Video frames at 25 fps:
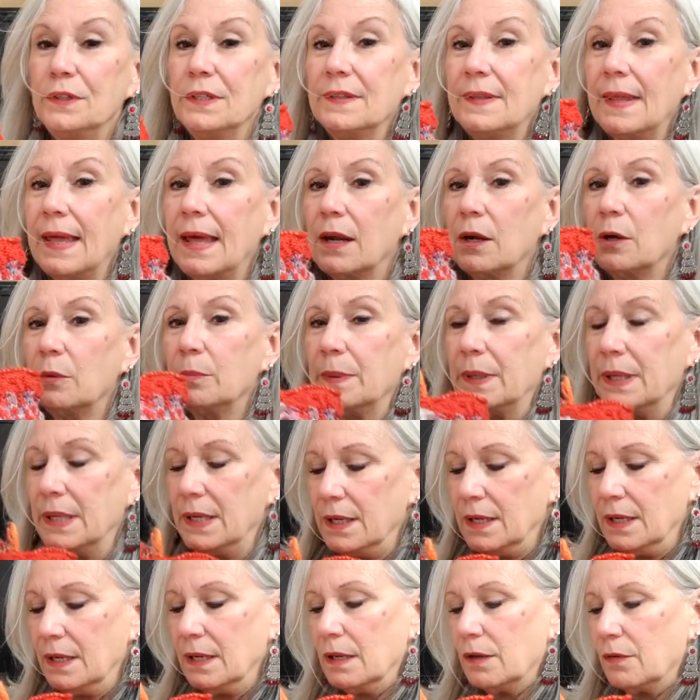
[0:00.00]
that'll
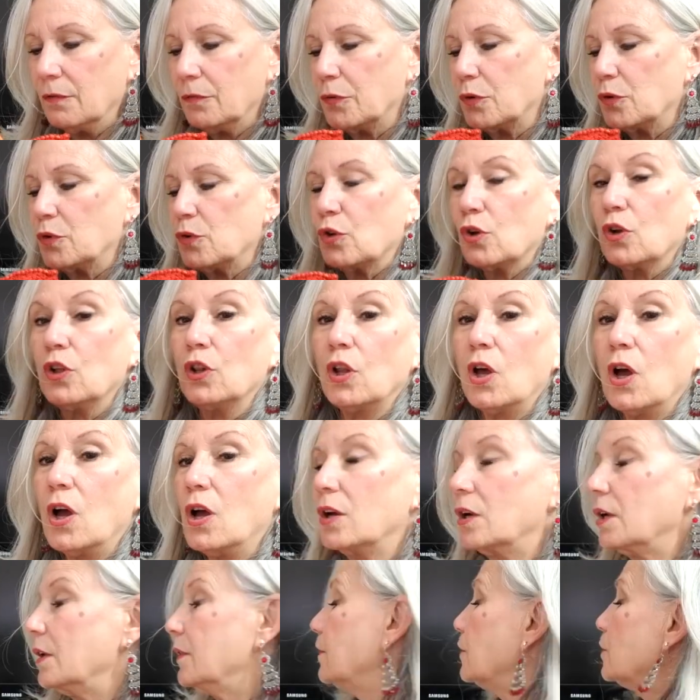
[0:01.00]
be further along
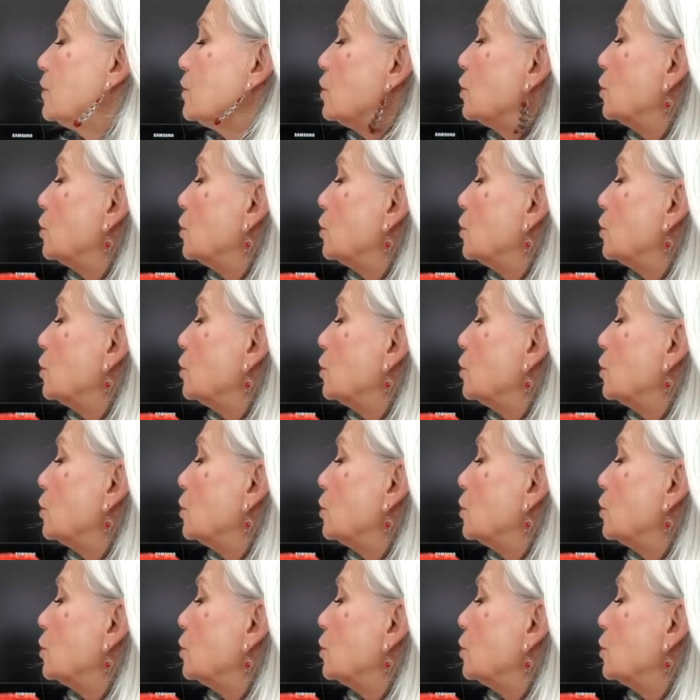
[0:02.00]
in two